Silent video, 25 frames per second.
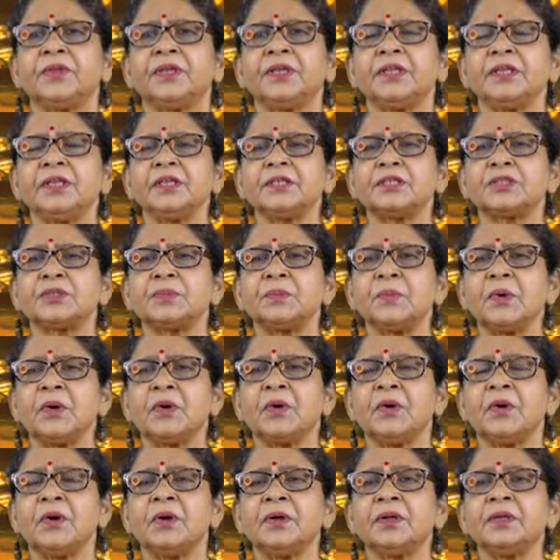very
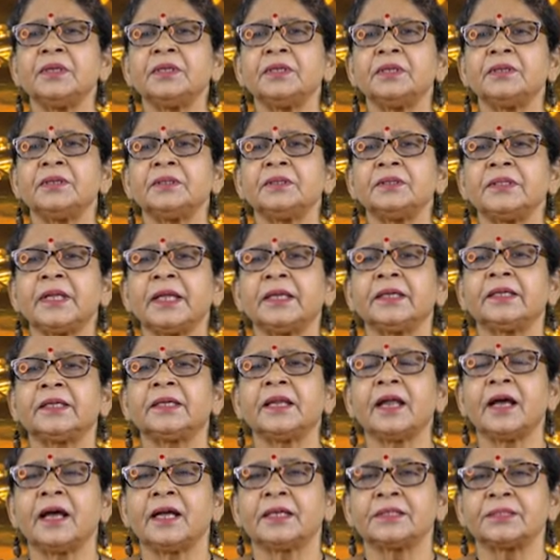small, like
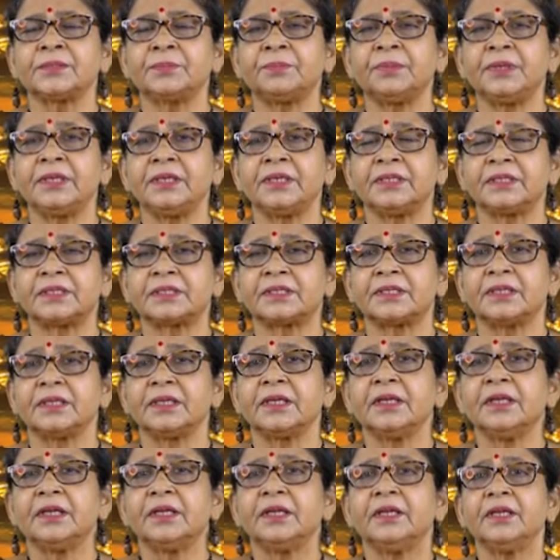glass beads.
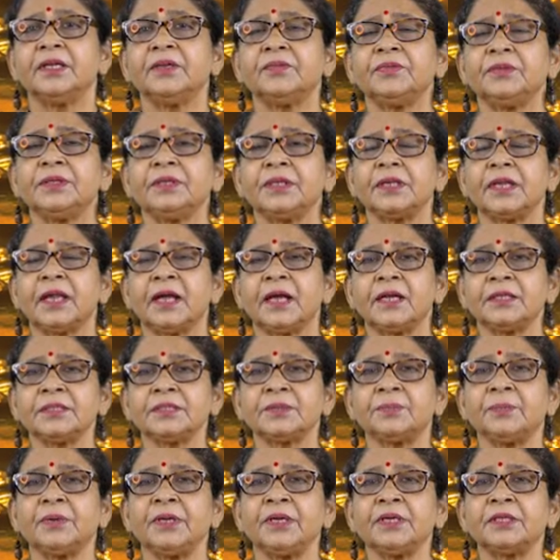Even
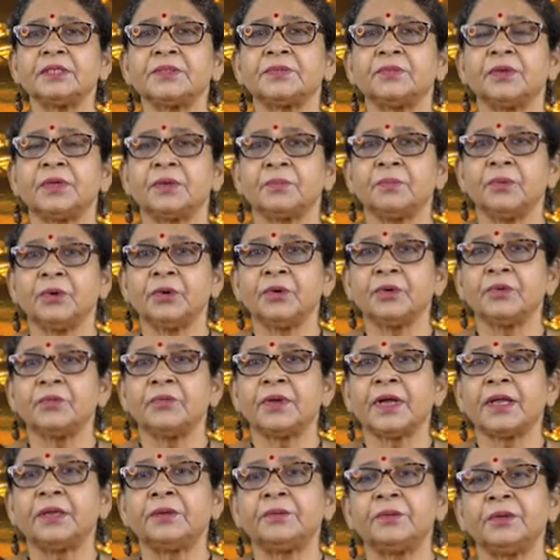glass beads were more
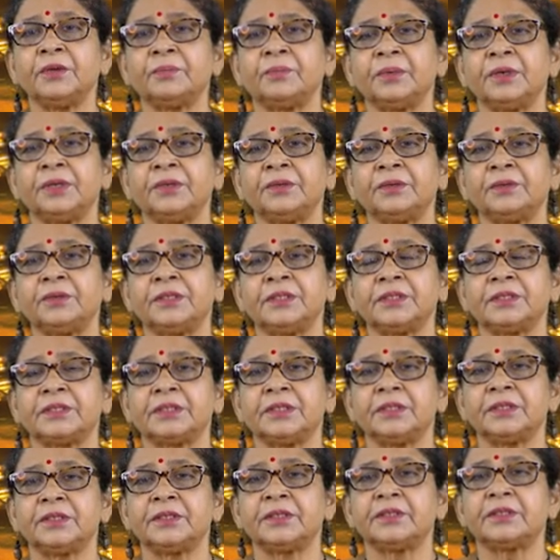valuable to
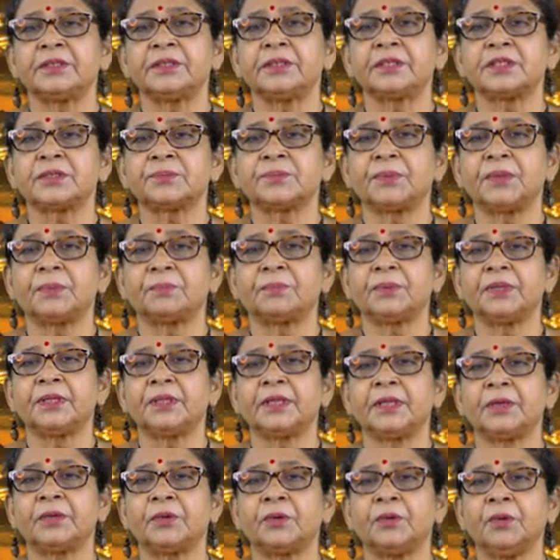these indigenous
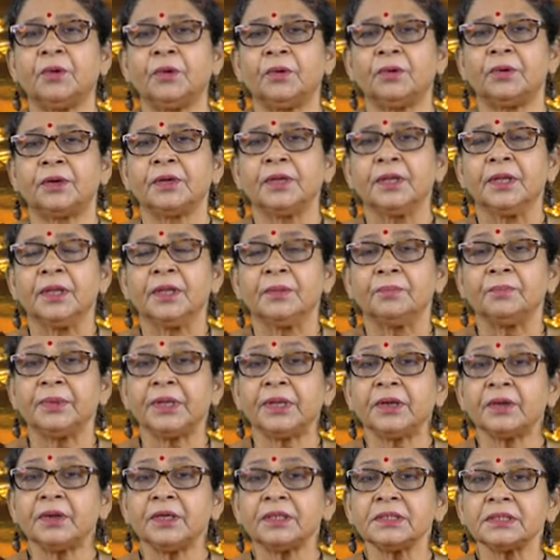people than gold,
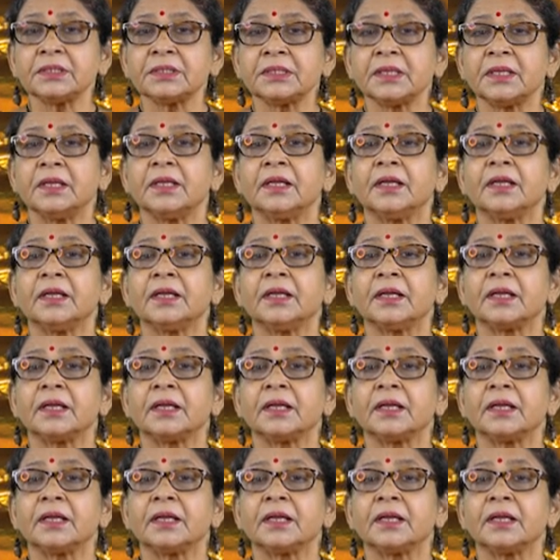because